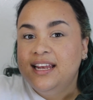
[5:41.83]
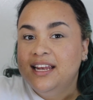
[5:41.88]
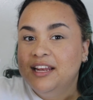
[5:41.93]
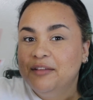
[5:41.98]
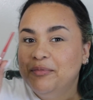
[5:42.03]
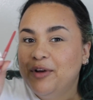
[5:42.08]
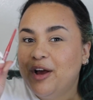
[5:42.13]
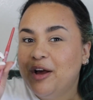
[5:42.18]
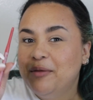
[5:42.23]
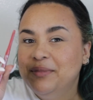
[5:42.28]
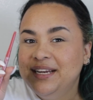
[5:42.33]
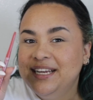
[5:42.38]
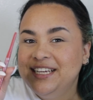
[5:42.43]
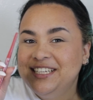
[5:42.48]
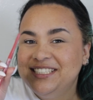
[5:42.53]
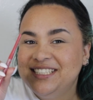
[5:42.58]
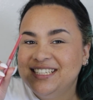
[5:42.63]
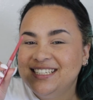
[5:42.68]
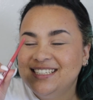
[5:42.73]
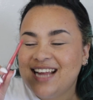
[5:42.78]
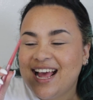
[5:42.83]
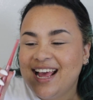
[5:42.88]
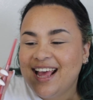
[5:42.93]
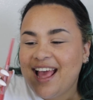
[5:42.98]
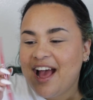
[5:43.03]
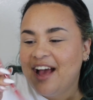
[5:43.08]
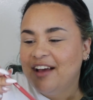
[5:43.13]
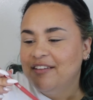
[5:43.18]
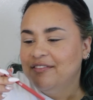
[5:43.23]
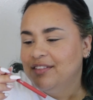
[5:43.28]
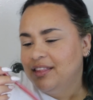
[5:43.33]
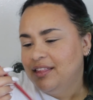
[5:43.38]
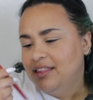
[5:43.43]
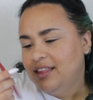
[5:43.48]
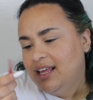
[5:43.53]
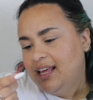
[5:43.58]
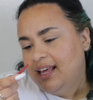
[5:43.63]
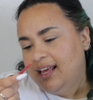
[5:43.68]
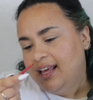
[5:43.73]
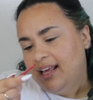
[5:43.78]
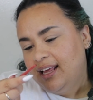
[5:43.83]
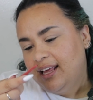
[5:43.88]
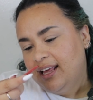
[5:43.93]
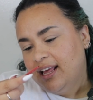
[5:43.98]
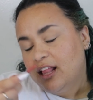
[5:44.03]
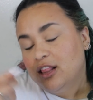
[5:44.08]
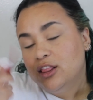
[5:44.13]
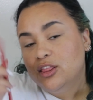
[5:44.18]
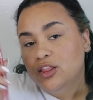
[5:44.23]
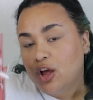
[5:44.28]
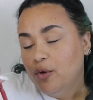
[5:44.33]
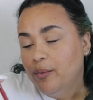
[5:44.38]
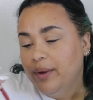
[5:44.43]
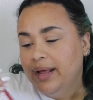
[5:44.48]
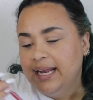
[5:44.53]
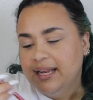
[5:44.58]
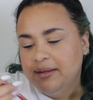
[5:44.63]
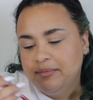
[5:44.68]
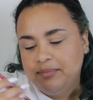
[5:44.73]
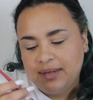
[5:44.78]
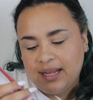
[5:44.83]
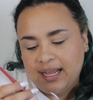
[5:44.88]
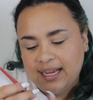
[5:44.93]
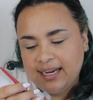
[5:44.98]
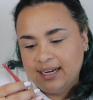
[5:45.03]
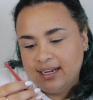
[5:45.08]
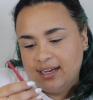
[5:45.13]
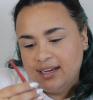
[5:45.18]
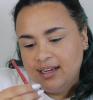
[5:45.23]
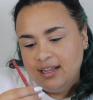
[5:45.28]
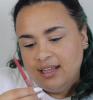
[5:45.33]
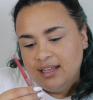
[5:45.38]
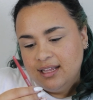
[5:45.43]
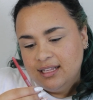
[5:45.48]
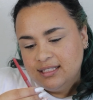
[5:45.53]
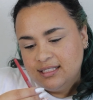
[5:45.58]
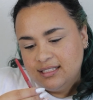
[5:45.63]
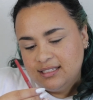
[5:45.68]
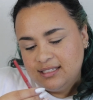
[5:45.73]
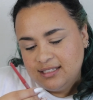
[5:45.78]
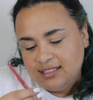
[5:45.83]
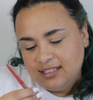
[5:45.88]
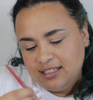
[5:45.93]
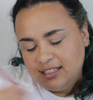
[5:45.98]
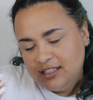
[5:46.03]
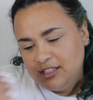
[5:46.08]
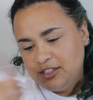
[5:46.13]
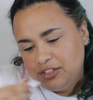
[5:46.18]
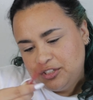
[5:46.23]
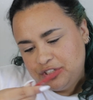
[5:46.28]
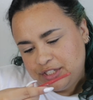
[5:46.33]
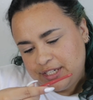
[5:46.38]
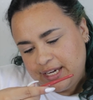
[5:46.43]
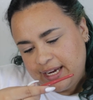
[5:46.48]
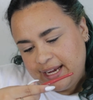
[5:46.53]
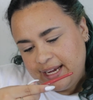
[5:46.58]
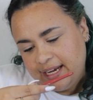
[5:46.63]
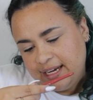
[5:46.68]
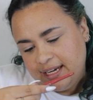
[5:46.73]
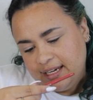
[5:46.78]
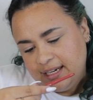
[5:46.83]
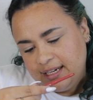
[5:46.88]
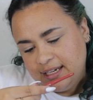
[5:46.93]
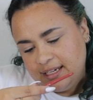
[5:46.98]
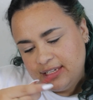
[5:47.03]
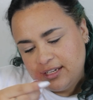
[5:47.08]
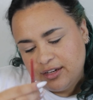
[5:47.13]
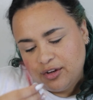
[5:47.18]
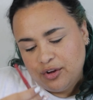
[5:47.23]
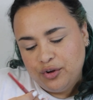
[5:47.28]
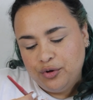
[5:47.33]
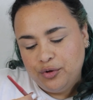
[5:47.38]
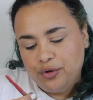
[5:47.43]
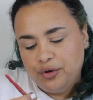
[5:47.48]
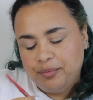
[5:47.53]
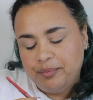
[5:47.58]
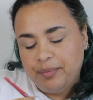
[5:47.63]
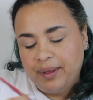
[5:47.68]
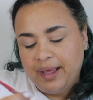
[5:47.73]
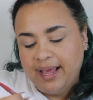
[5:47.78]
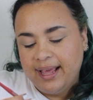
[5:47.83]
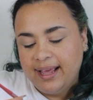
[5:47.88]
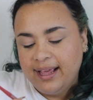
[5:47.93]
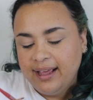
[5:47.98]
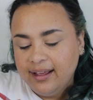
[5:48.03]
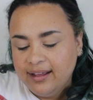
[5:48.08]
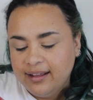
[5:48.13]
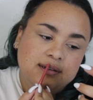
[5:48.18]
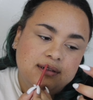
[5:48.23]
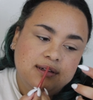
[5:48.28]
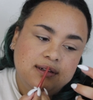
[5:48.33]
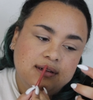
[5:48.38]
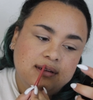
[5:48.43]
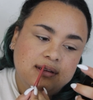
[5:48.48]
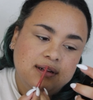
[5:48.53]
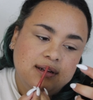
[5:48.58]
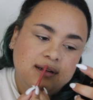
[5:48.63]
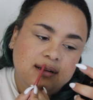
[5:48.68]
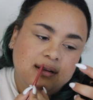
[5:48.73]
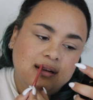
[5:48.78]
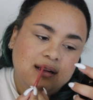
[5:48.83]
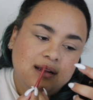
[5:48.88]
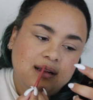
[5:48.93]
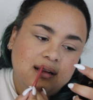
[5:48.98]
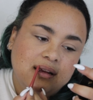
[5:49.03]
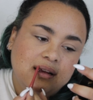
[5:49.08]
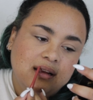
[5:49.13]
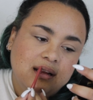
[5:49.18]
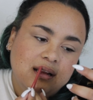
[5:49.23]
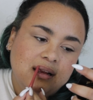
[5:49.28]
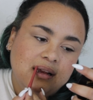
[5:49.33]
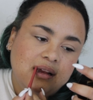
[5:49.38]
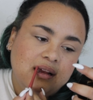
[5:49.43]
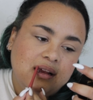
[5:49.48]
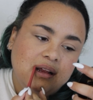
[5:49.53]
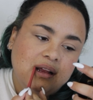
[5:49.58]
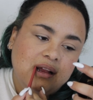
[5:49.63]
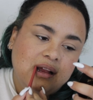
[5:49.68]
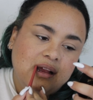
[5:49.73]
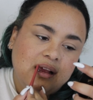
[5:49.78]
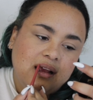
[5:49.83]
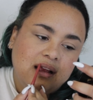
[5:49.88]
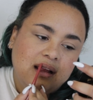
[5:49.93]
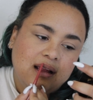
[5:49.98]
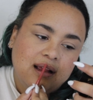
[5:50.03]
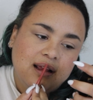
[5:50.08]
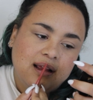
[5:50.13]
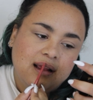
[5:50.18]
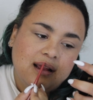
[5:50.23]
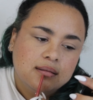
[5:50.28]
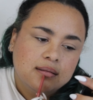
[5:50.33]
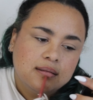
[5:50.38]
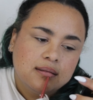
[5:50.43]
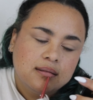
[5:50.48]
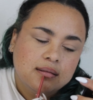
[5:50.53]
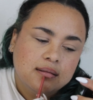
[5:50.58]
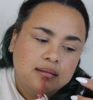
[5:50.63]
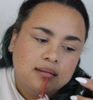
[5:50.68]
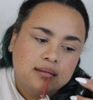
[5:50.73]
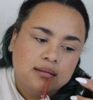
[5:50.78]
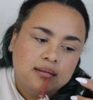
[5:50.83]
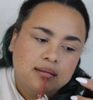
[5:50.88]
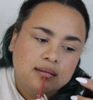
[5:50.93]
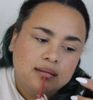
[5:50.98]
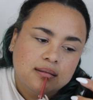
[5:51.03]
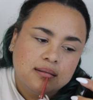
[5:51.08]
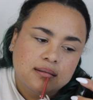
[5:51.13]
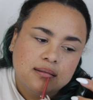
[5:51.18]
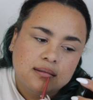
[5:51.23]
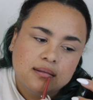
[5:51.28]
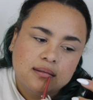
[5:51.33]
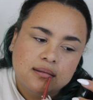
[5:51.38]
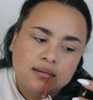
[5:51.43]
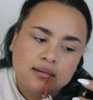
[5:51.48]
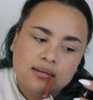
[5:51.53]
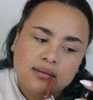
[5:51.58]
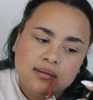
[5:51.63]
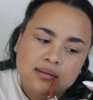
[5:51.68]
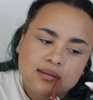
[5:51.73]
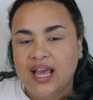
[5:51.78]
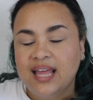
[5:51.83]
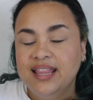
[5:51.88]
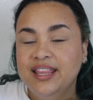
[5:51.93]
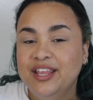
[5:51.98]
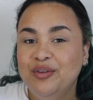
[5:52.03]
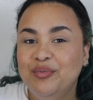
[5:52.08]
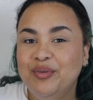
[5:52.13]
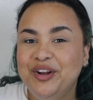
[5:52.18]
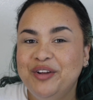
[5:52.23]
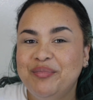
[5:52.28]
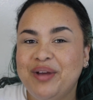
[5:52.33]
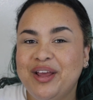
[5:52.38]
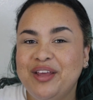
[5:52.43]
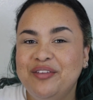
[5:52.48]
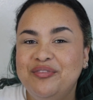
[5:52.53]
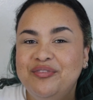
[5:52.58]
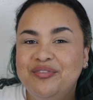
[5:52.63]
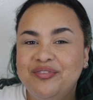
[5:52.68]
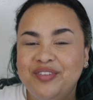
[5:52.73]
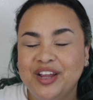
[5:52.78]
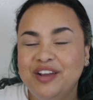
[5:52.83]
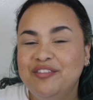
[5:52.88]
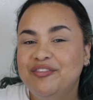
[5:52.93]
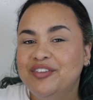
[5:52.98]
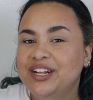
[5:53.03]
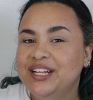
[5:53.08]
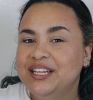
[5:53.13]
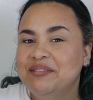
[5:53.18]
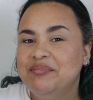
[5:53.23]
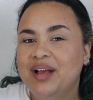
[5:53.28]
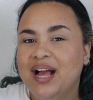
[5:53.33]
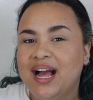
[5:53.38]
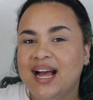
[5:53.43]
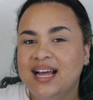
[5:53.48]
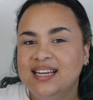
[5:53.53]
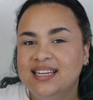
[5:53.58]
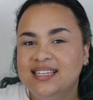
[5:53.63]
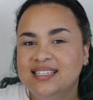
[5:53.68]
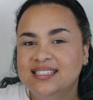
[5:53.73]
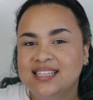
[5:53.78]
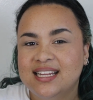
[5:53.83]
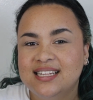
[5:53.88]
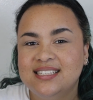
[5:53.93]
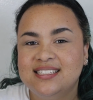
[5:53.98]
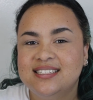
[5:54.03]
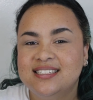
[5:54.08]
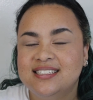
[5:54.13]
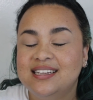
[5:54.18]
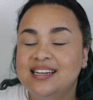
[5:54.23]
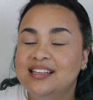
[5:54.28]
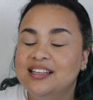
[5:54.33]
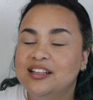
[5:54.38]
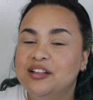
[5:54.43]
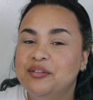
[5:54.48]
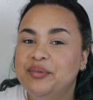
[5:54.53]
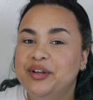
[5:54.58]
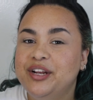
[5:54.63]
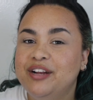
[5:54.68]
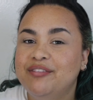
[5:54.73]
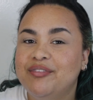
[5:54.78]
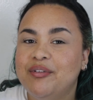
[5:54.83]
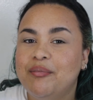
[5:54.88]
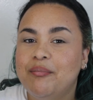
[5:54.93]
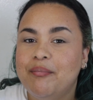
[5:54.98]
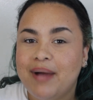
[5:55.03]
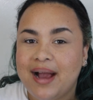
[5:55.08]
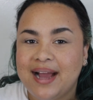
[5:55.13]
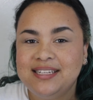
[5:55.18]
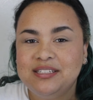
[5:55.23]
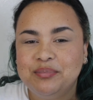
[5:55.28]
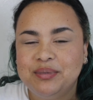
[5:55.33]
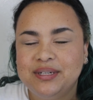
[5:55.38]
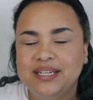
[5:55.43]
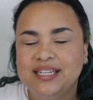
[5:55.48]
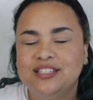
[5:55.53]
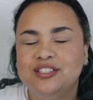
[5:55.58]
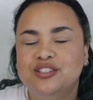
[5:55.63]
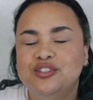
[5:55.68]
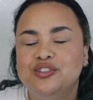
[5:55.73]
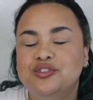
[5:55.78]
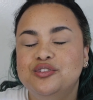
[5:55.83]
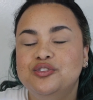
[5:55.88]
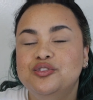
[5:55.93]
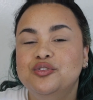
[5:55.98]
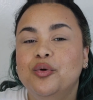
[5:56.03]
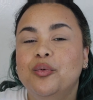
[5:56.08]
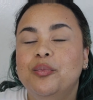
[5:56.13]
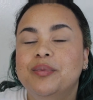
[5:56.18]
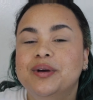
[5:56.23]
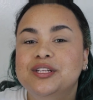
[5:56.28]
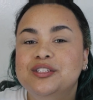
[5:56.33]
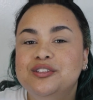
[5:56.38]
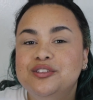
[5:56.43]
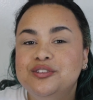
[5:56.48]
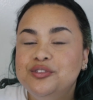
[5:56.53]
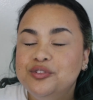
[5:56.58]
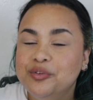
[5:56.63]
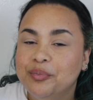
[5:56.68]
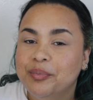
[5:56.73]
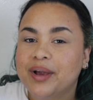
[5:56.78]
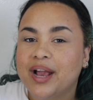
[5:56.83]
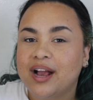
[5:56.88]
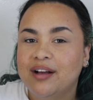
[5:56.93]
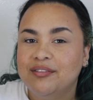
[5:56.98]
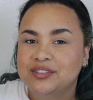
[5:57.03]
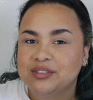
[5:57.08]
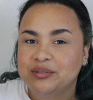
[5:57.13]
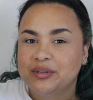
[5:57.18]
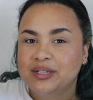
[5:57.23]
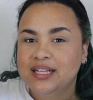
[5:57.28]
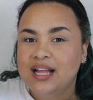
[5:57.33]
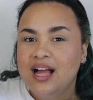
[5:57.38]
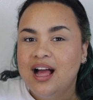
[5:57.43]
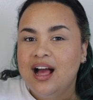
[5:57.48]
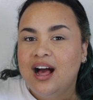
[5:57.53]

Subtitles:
lip combination, I have the Longwear lip liner. This is in the shade Nude Pink, and this is just going to be used to add a bit of definition. And then one of my favorite lip colors, it's still a little bit of a matte, but it's super comfortable,